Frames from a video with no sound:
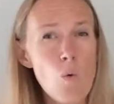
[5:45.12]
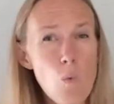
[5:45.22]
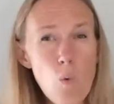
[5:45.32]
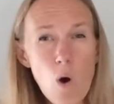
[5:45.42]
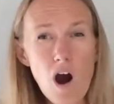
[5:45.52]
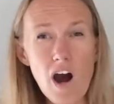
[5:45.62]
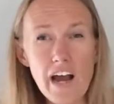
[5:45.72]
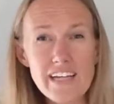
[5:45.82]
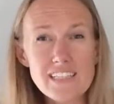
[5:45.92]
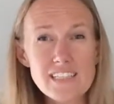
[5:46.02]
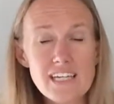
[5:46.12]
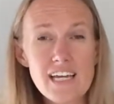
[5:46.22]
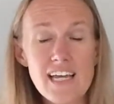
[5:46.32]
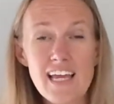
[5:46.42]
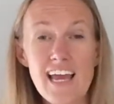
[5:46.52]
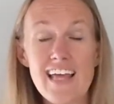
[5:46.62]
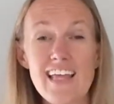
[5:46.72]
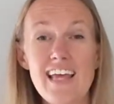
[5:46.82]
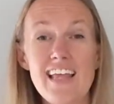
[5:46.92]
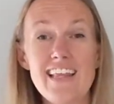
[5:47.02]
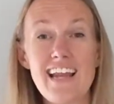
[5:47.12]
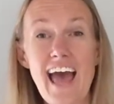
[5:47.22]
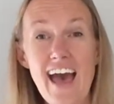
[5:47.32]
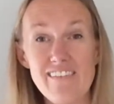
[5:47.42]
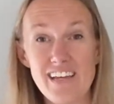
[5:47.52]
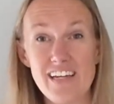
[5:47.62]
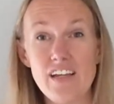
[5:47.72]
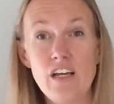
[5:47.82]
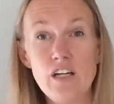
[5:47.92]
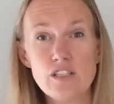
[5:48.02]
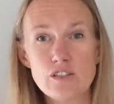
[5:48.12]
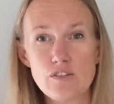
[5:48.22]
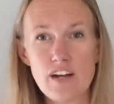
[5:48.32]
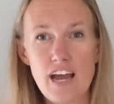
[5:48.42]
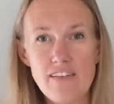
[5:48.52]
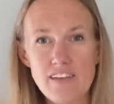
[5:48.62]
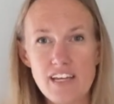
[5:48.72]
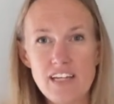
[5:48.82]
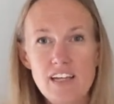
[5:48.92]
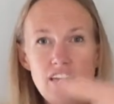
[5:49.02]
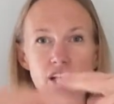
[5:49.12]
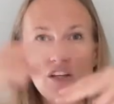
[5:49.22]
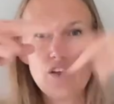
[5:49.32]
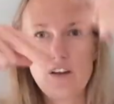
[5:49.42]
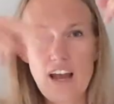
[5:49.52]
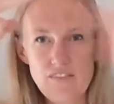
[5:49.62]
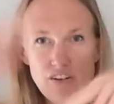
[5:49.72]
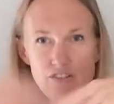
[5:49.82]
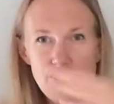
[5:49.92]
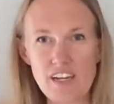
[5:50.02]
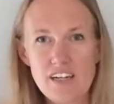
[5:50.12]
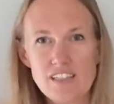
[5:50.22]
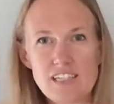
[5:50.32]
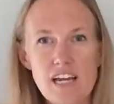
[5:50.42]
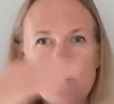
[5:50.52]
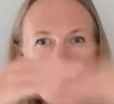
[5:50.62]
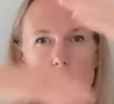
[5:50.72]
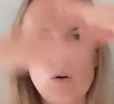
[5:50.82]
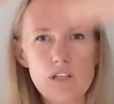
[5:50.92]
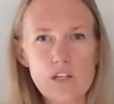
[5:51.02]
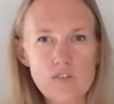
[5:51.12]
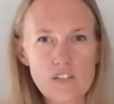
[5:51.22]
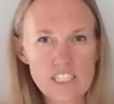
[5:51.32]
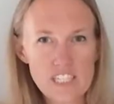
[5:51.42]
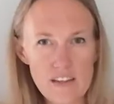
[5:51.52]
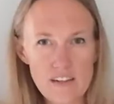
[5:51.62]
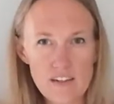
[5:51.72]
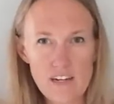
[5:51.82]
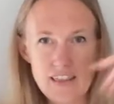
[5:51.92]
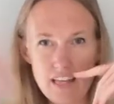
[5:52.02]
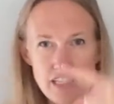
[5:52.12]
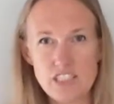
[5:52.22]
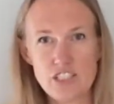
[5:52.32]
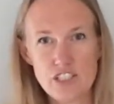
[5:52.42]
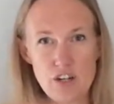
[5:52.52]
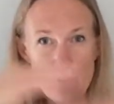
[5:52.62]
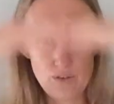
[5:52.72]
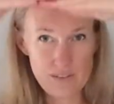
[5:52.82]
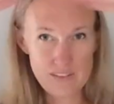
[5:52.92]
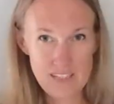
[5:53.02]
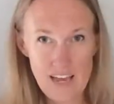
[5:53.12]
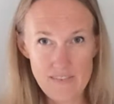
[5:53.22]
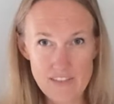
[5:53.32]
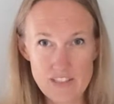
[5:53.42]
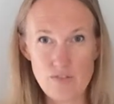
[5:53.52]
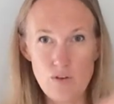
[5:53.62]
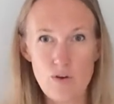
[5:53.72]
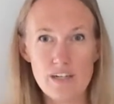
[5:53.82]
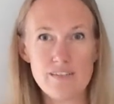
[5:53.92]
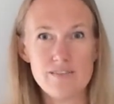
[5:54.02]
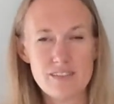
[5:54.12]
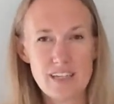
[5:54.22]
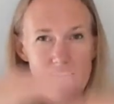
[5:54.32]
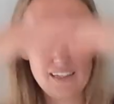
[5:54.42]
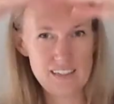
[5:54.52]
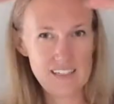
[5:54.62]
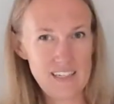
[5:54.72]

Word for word: want, and then heaven. So for heaven, you have your fingers kind of rolling over each other and then show heaven's floor, okay?